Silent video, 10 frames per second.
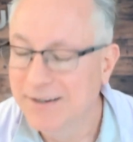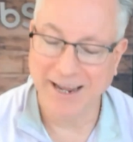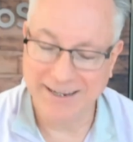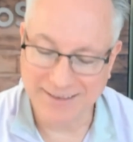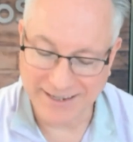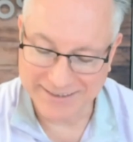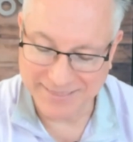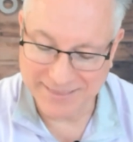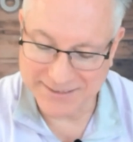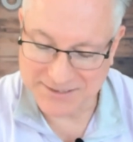And like
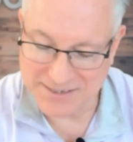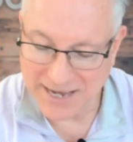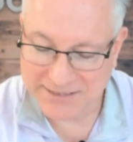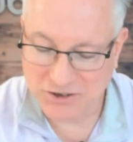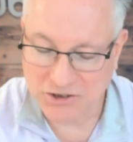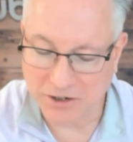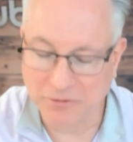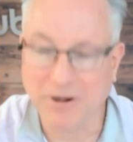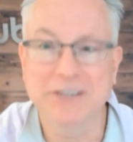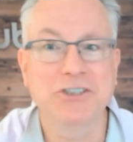this next
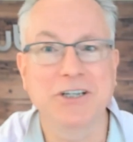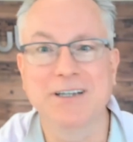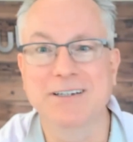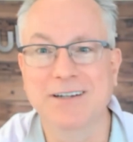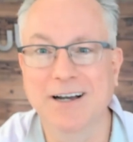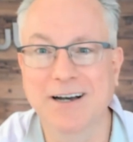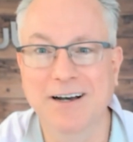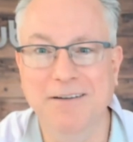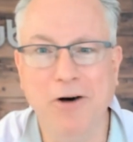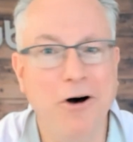generation
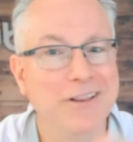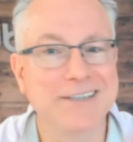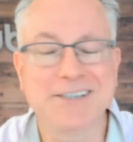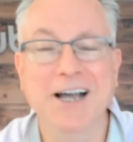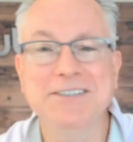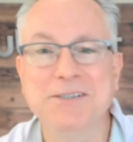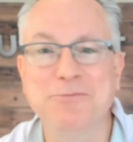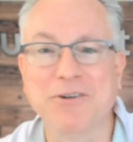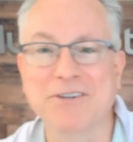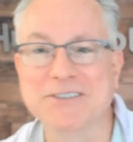of all this custom
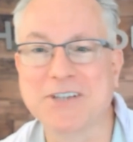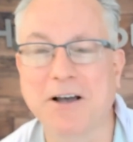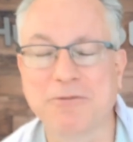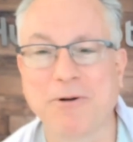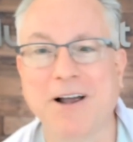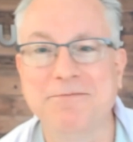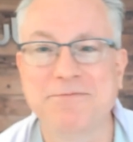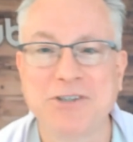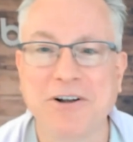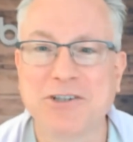driven software, I've
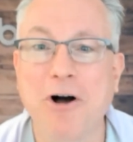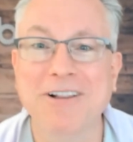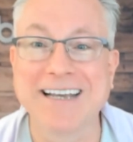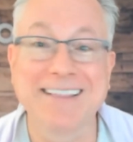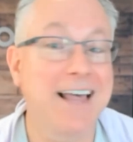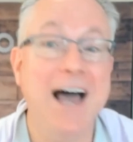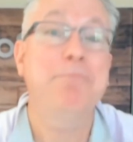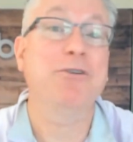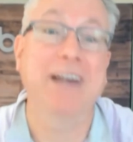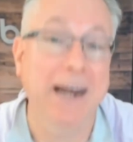started calling it the
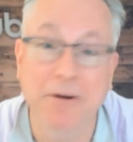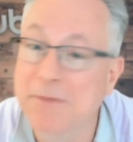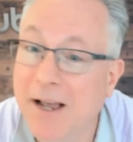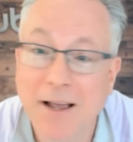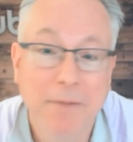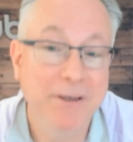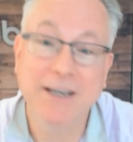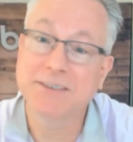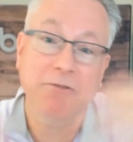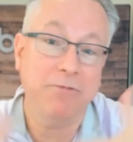hypertail,
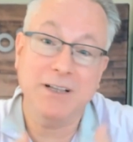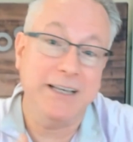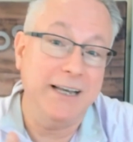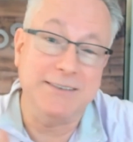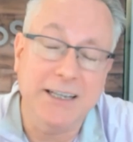because it really is.